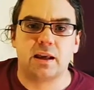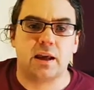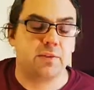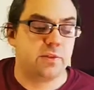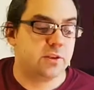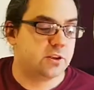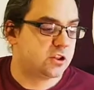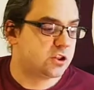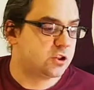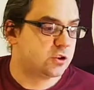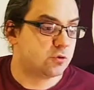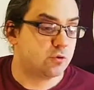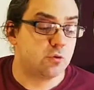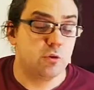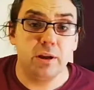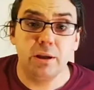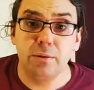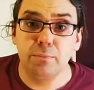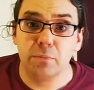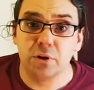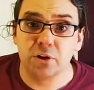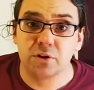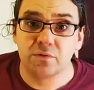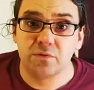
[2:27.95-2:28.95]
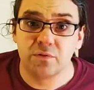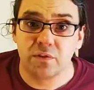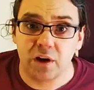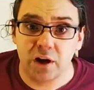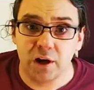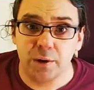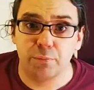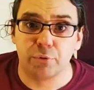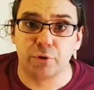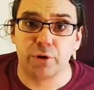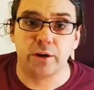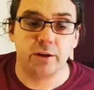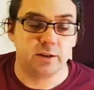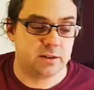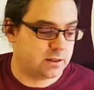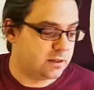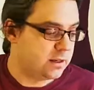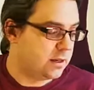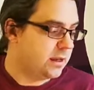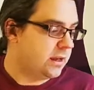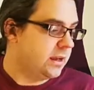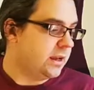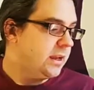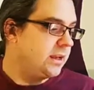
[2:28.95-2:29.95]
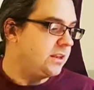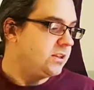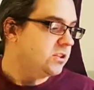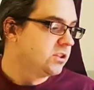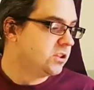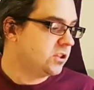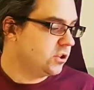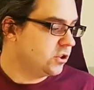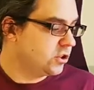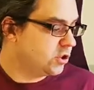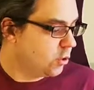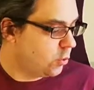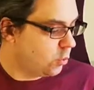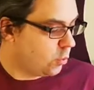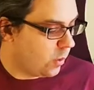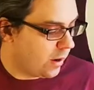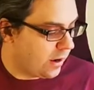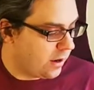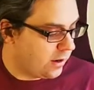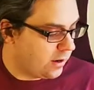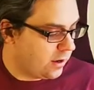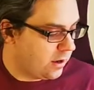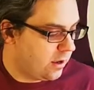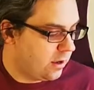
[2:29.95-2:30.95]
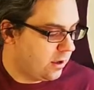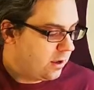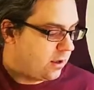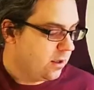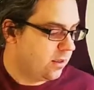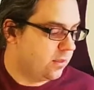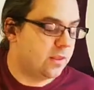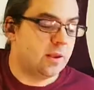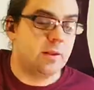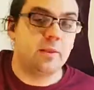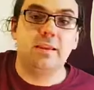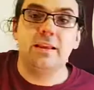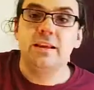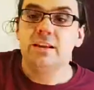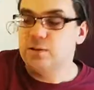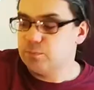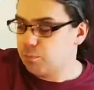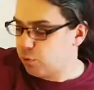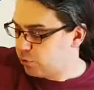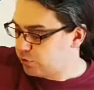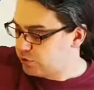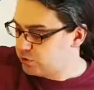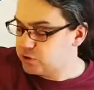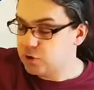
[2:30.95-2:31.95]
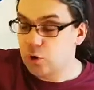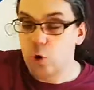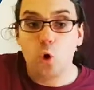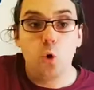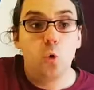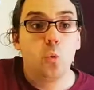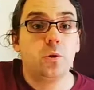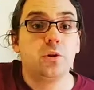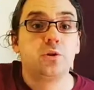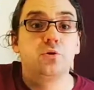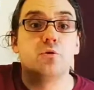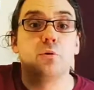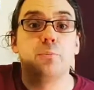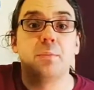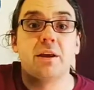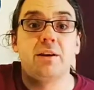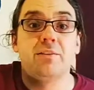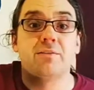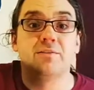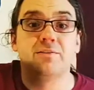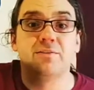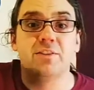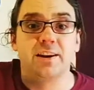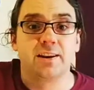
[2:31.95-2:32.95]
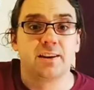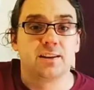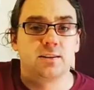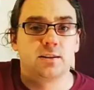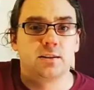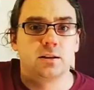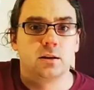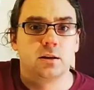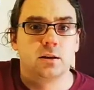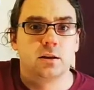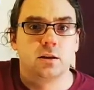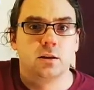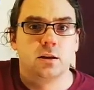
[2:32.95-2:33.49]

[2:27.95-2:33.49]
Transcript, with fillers: And the string must vibrate in such a way that these points always remain fixed.